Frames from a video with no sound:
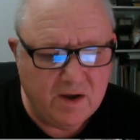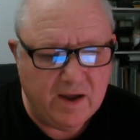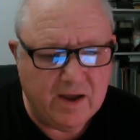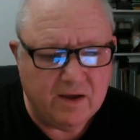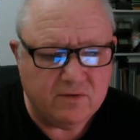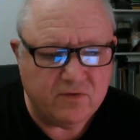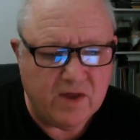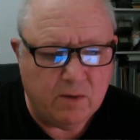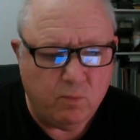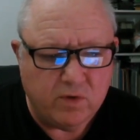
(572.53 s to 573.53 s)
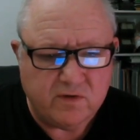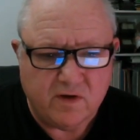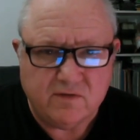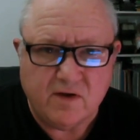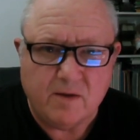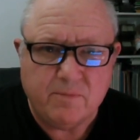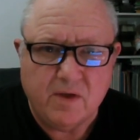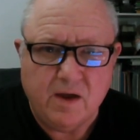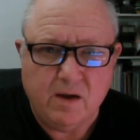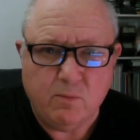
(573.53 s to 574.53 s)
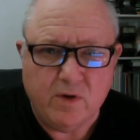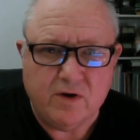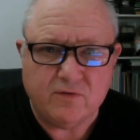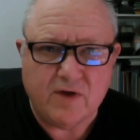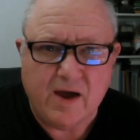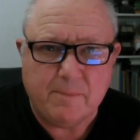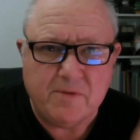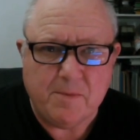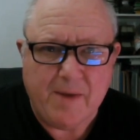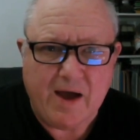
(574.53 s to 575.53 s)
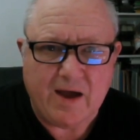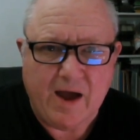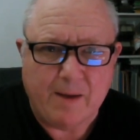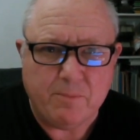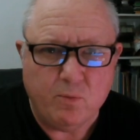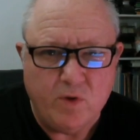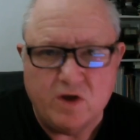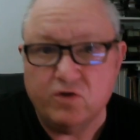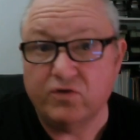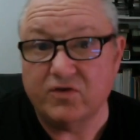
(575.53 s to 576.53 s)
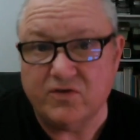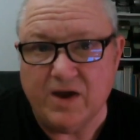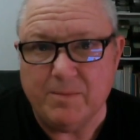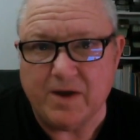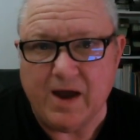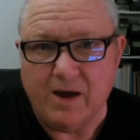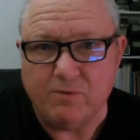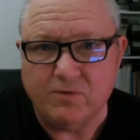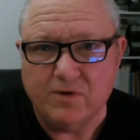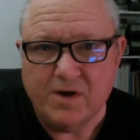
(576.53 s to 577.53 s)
is then once I set up the Windows app and the Mac app, we can use the same account